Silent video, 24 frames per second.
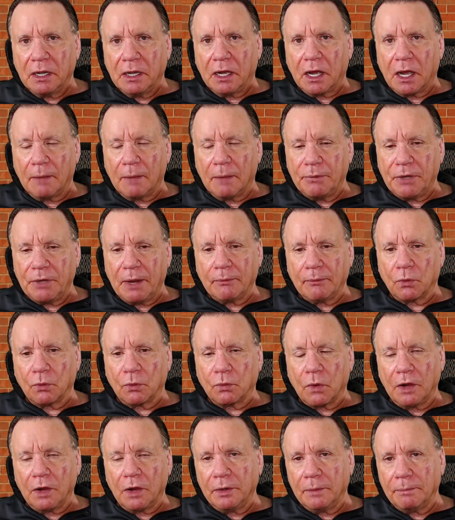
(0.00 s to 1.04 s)
uh, be able to
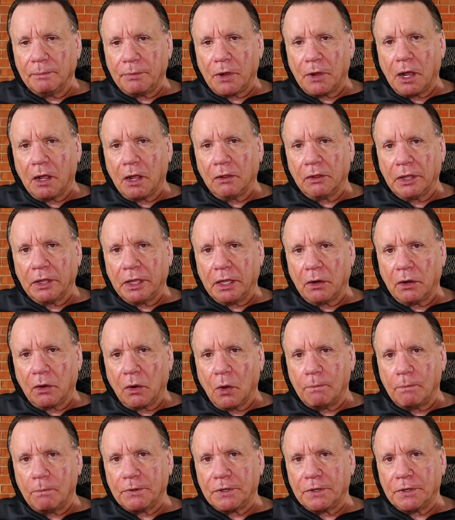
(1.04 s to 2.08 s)
run the ball, and
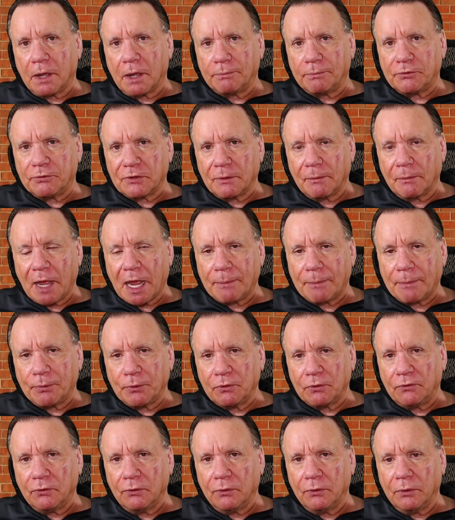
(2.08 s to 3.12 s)
open up some
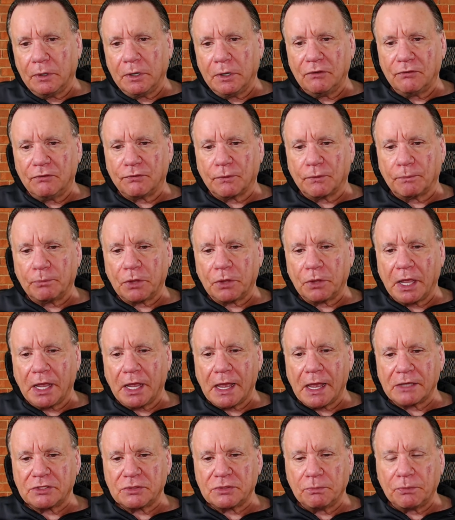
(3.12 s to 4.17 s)
opportunities for play
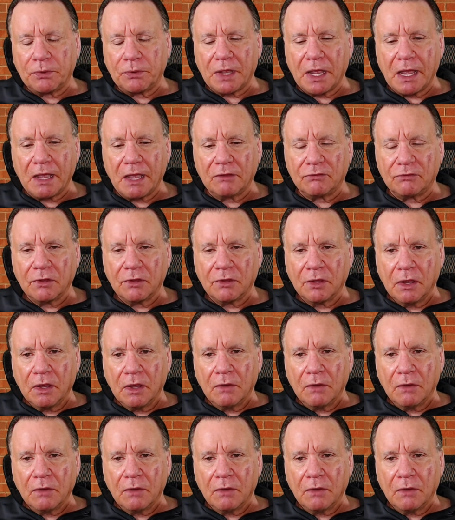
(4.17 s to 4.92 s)
action pass